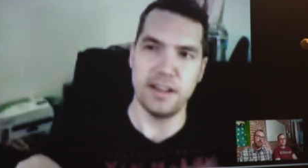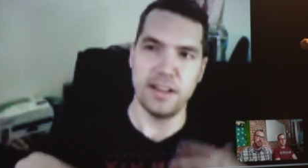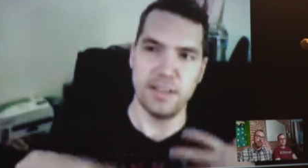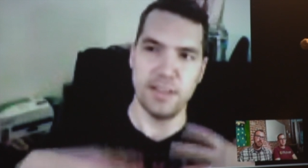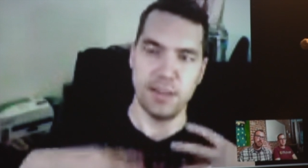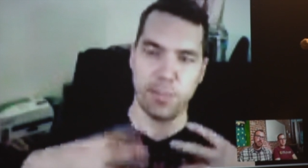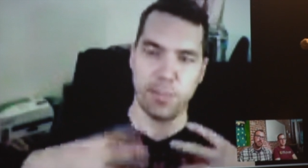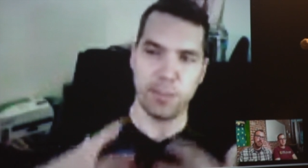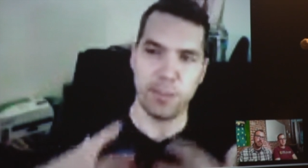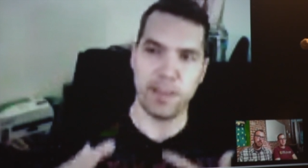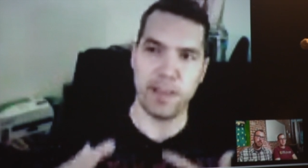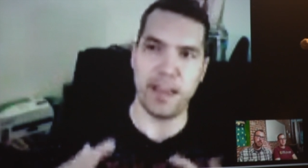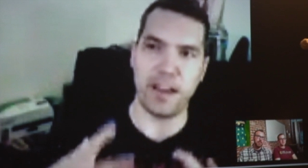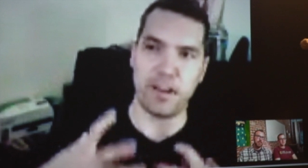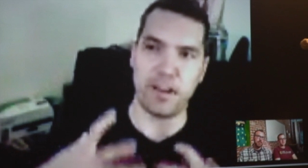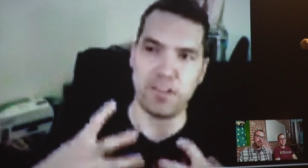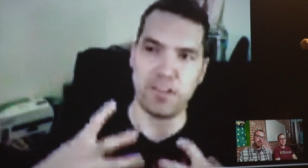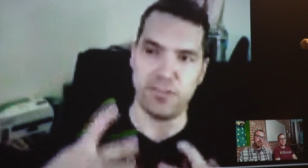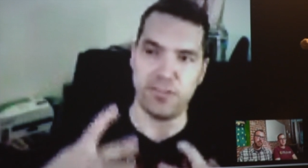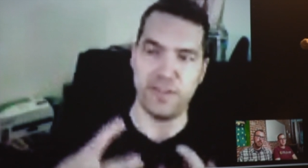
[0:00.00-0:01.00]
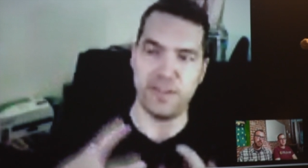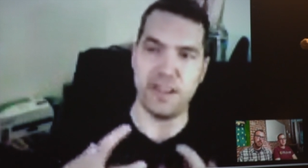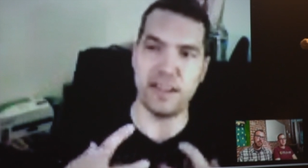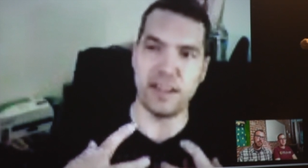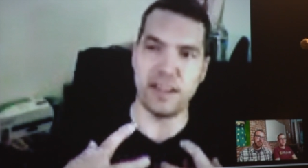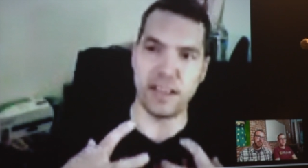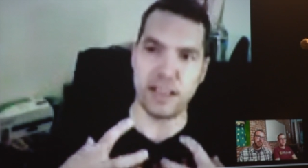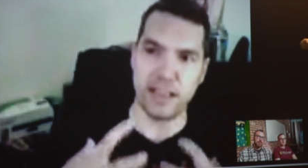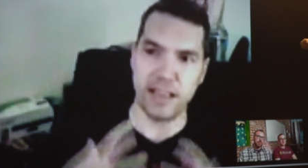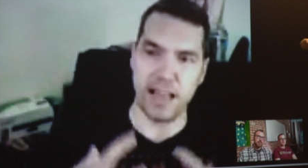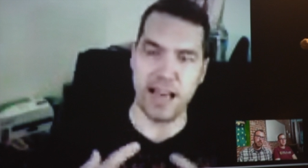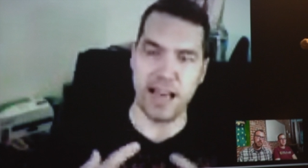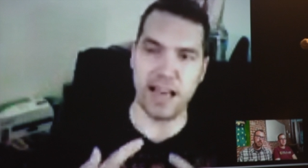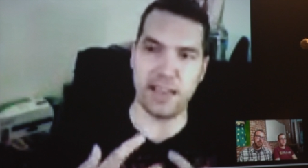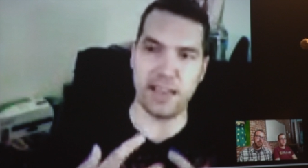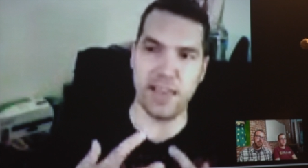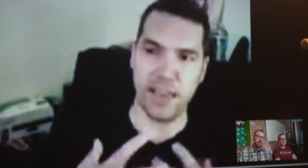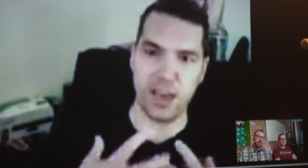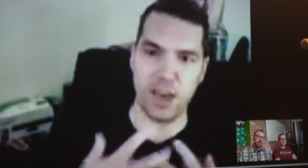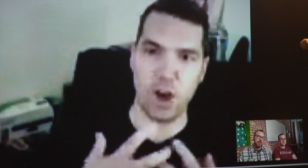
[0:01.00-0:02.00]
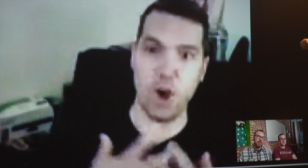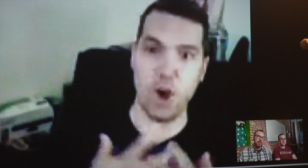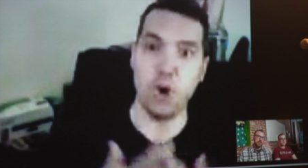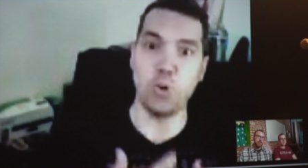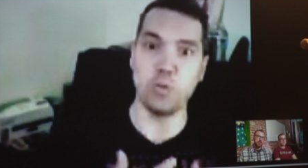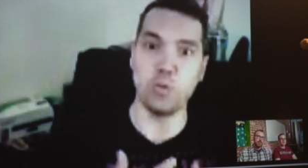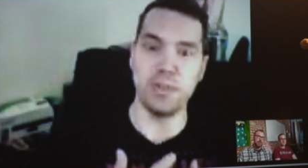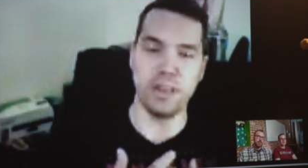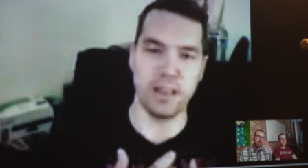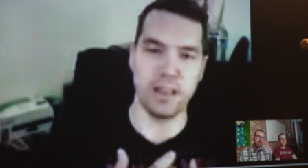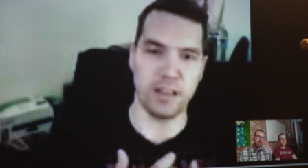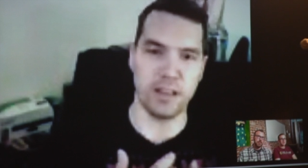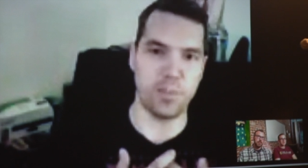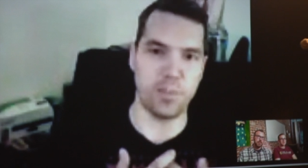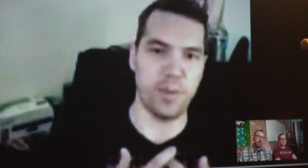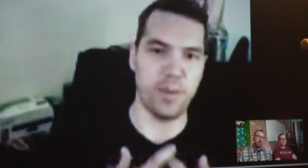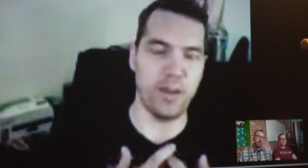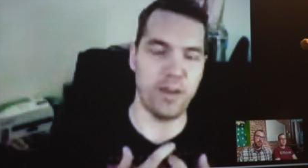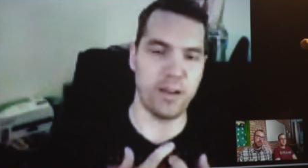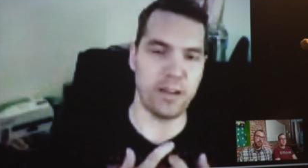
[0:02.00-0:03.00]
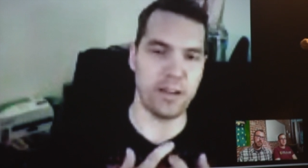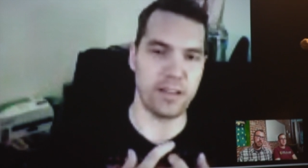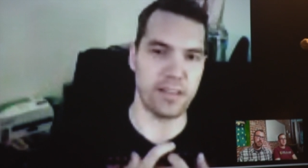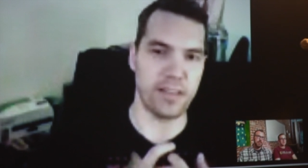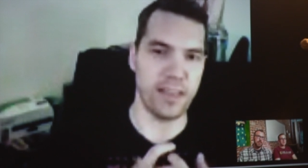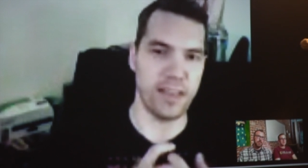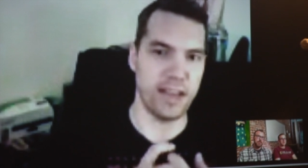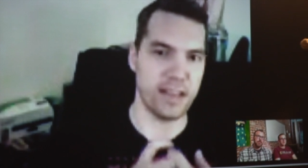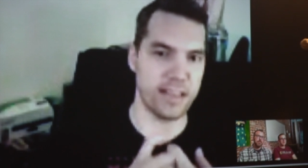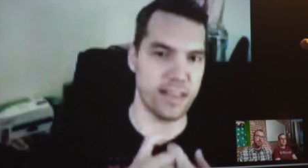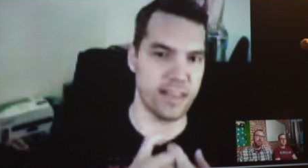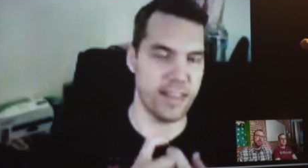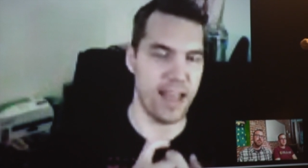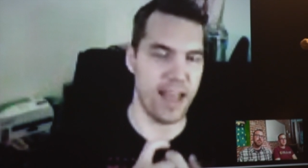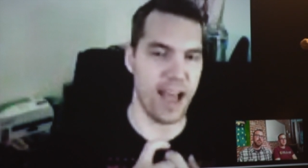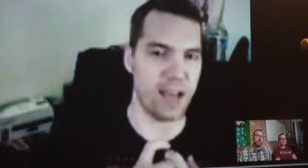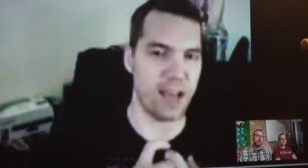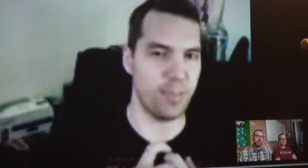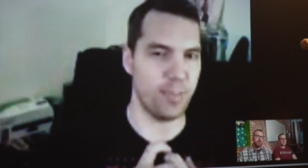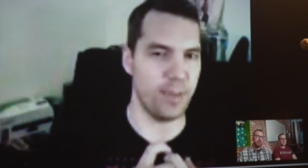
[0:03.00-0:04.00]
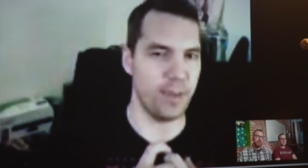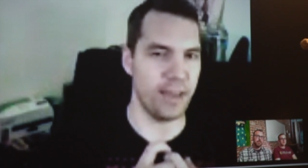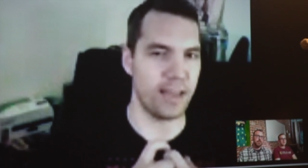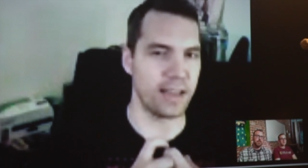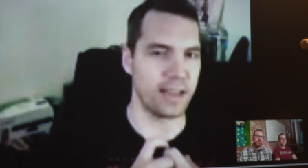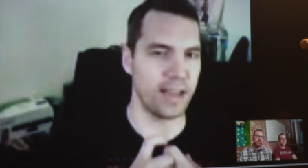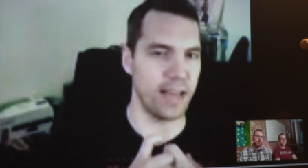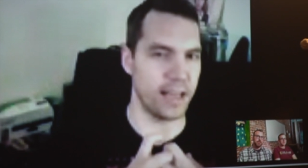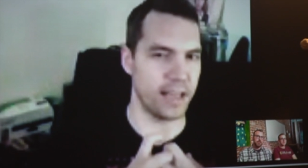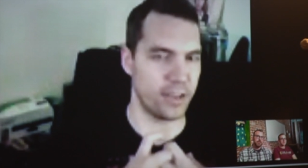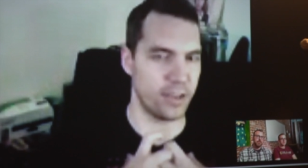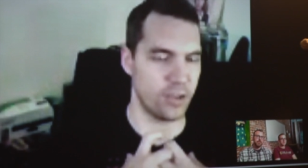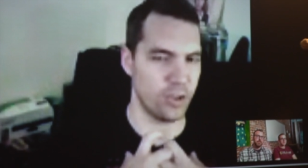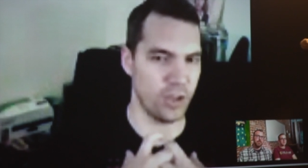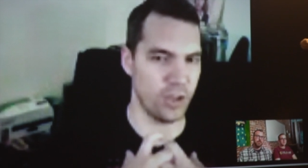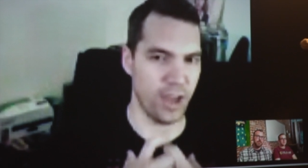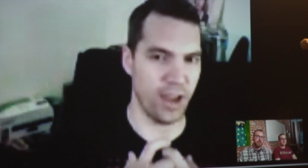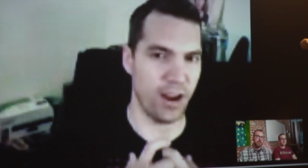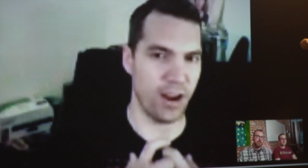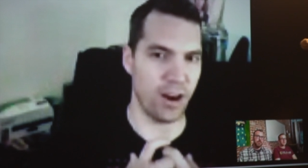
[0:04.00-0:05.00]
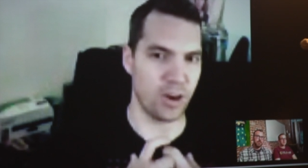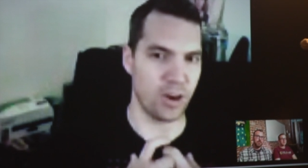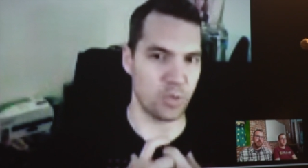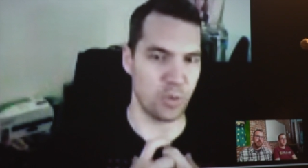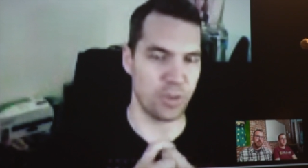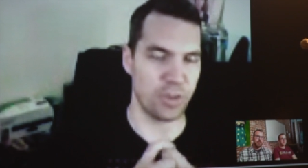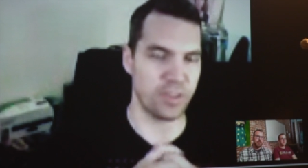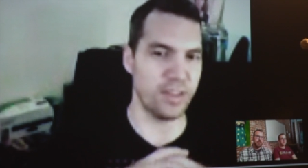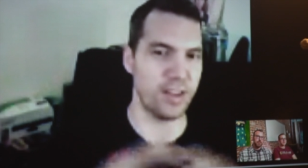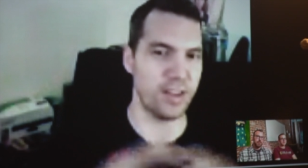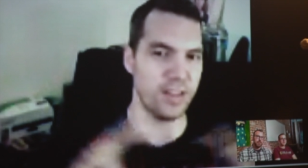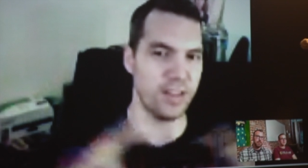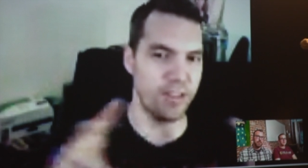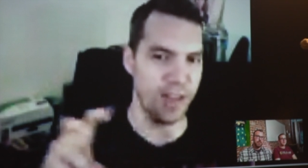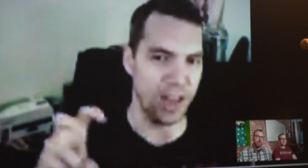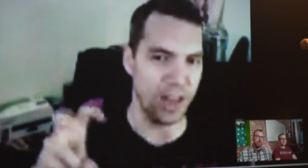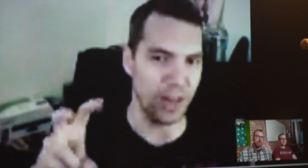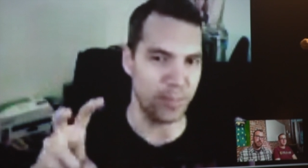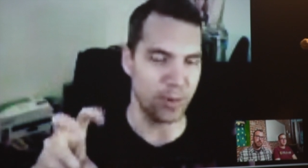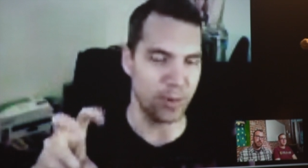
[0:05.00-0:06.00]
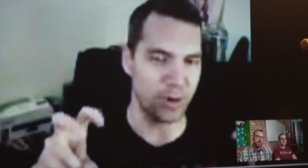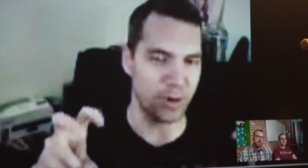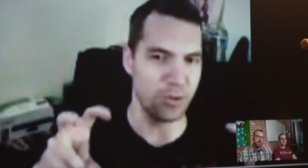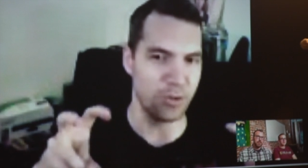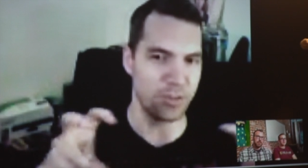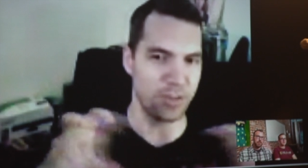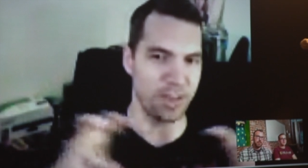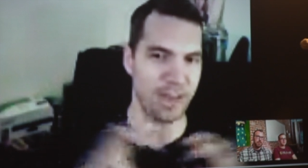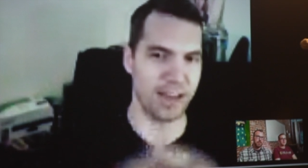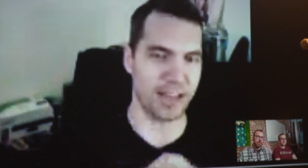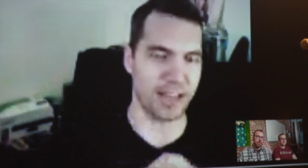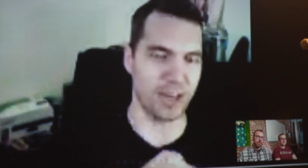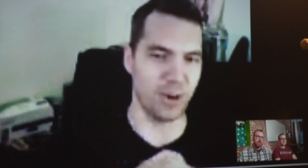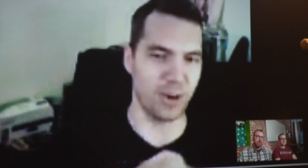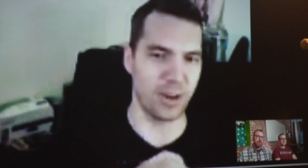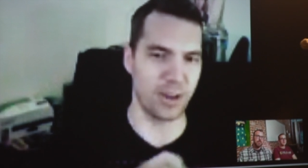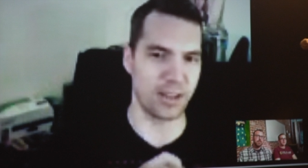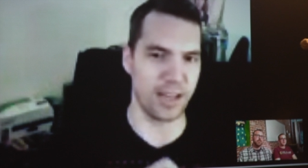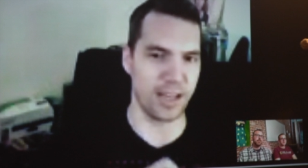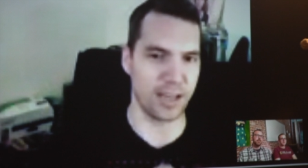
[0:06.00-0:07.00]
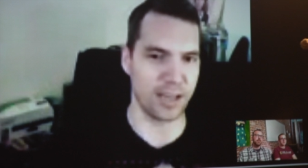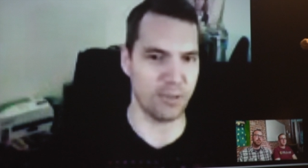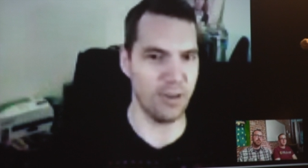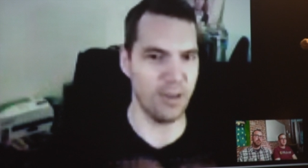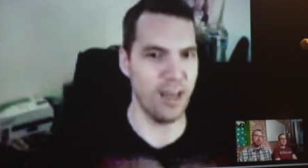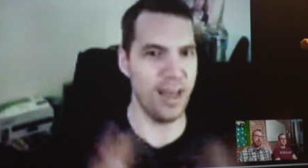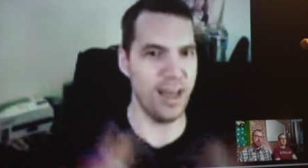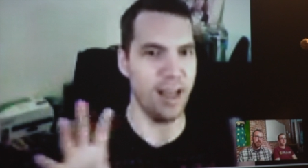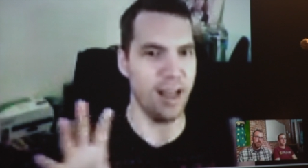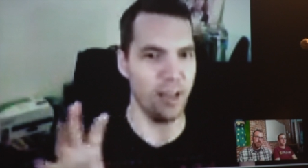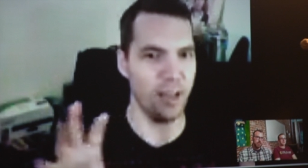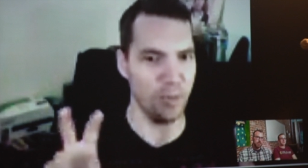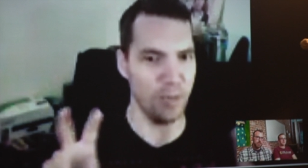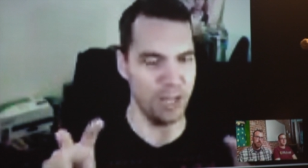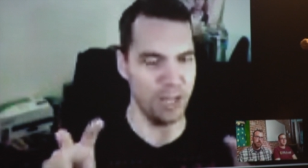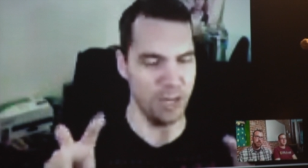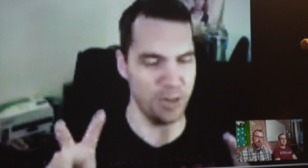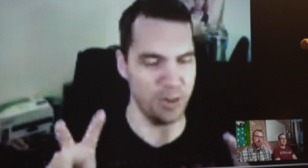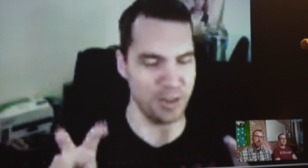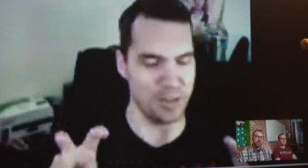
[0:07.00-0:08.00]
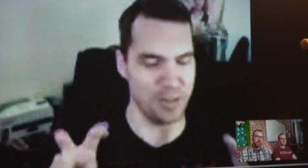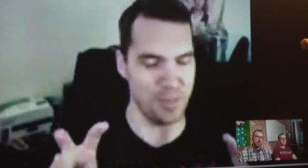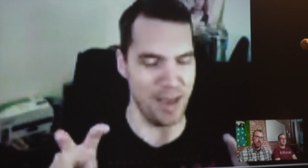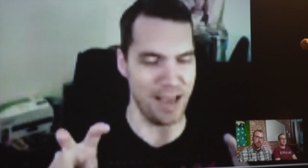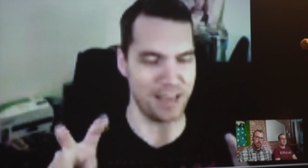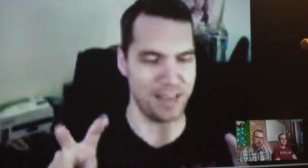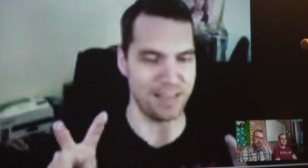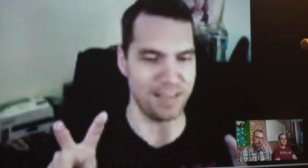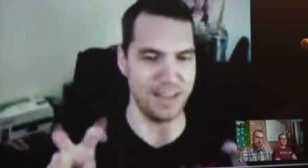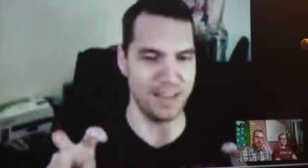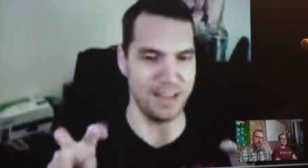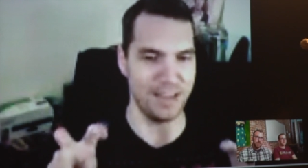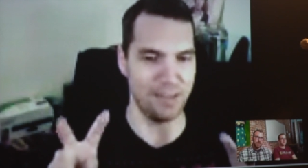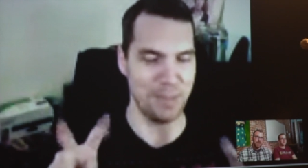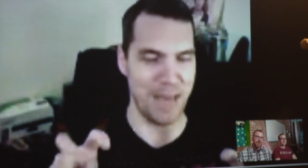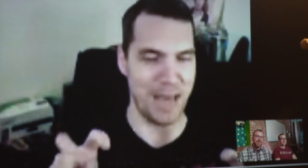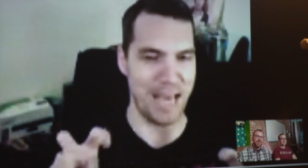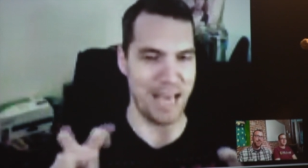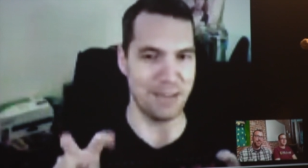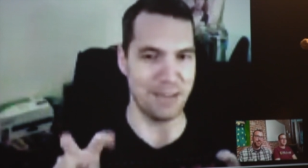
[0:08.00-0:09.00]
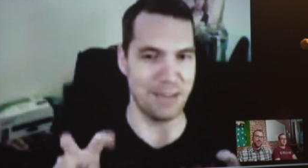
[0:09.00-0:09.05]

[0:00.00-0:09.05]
the player feeling like they own the experience, and it's not being like shared with the developer who's kind of going like, well, we know what's best, little man.